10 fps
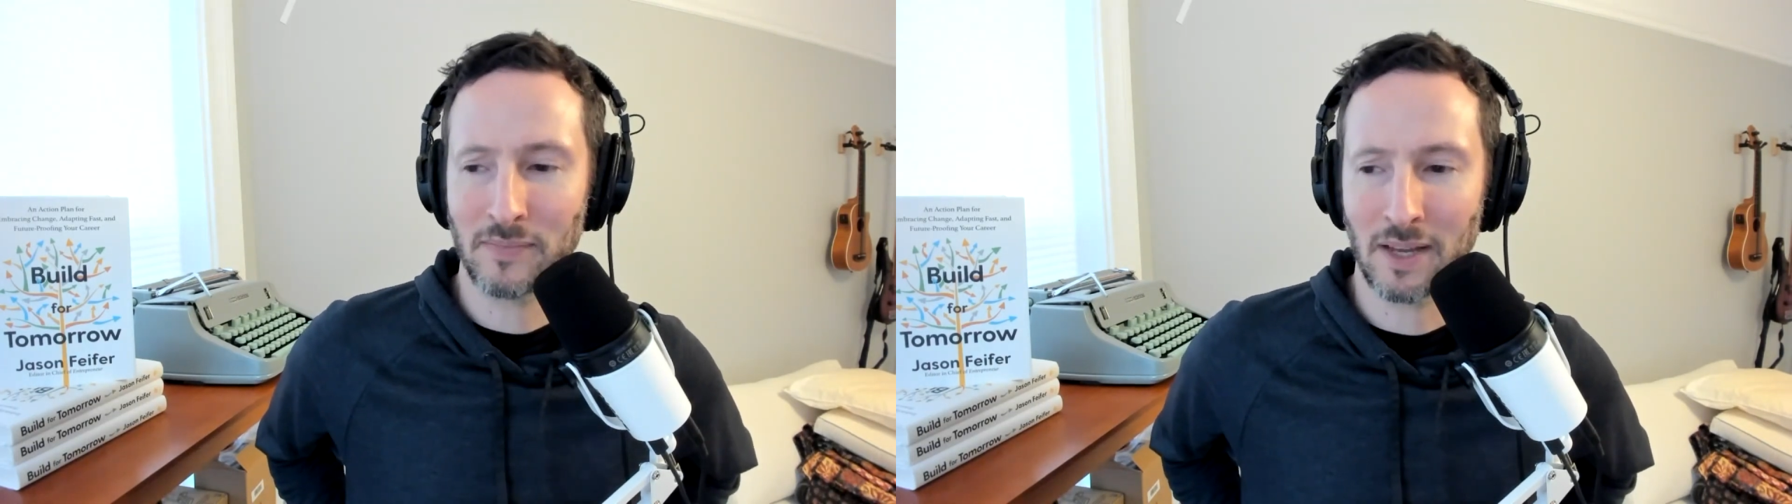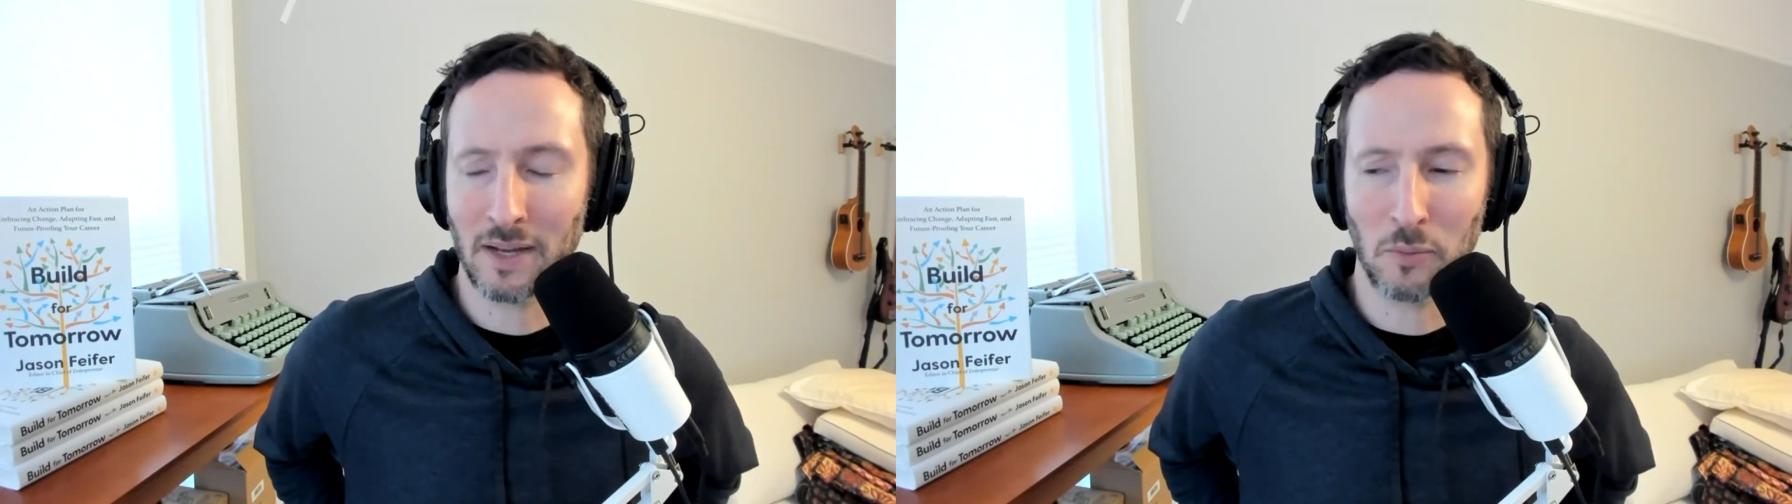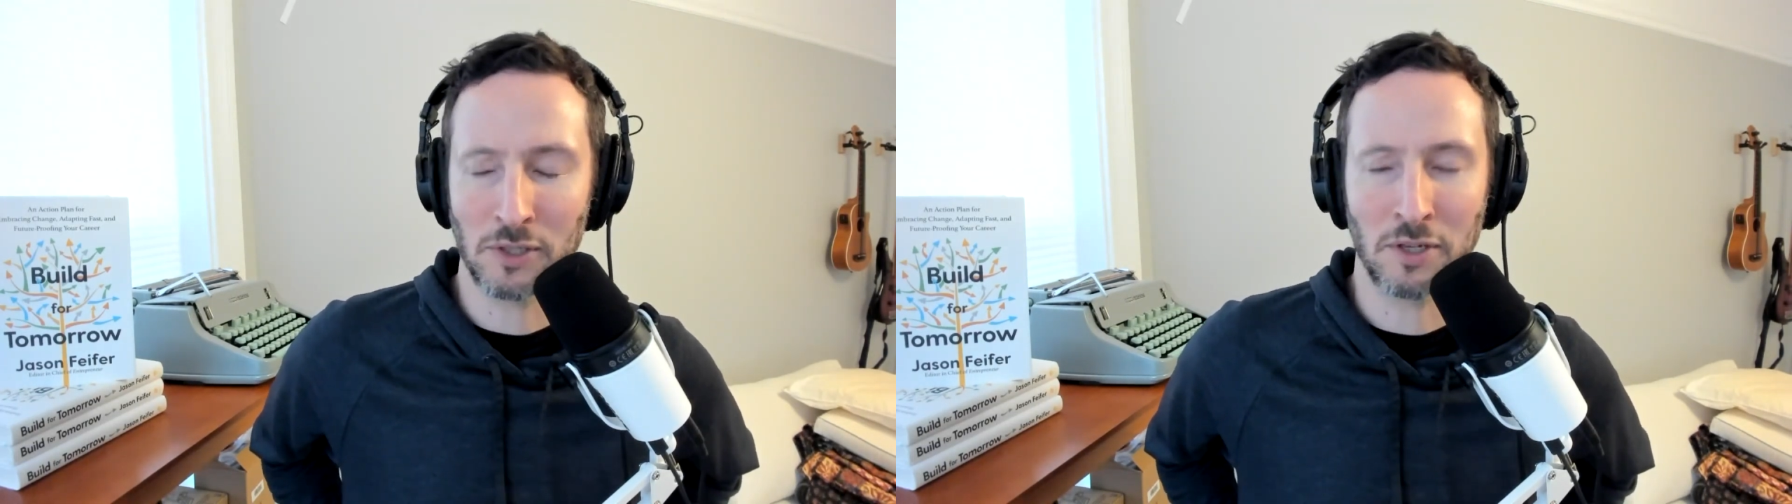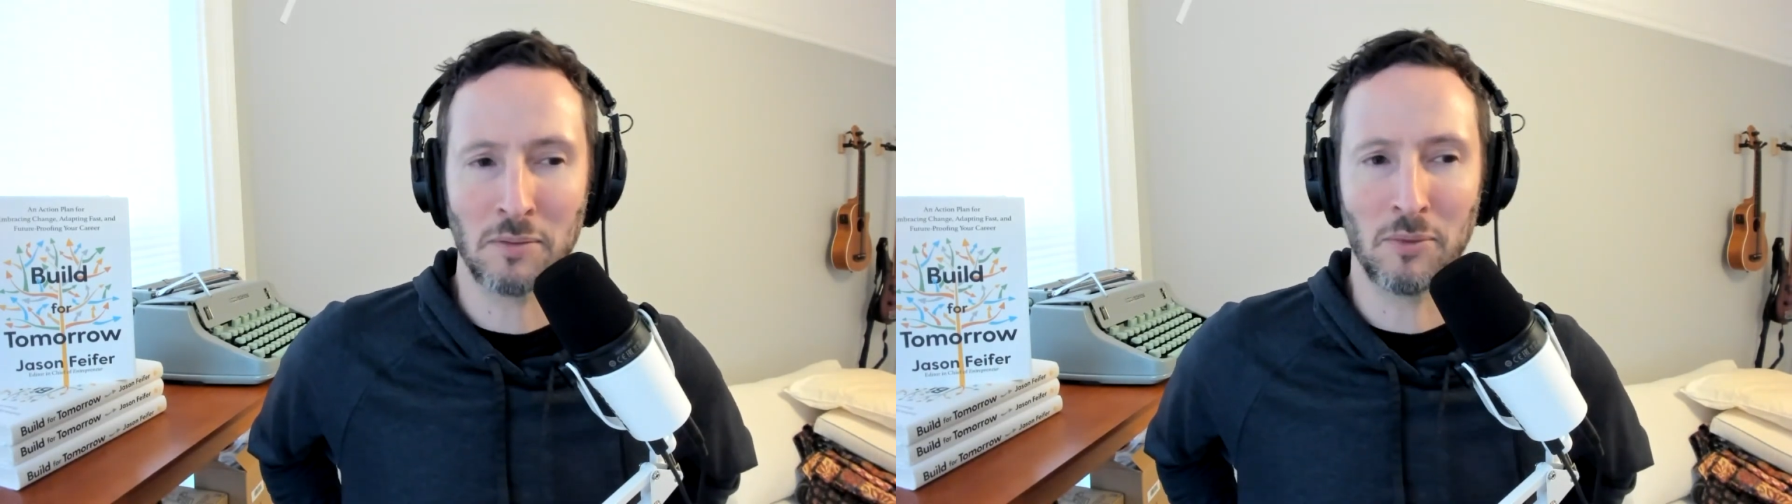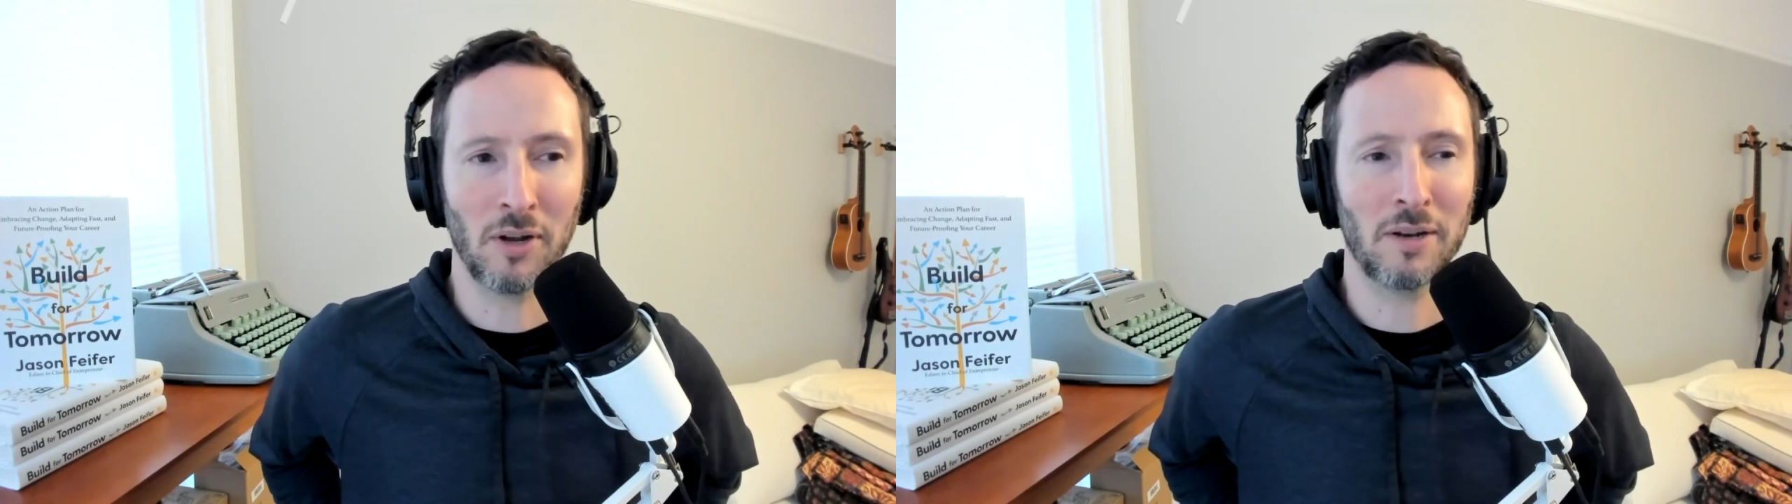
that wasn't in the book.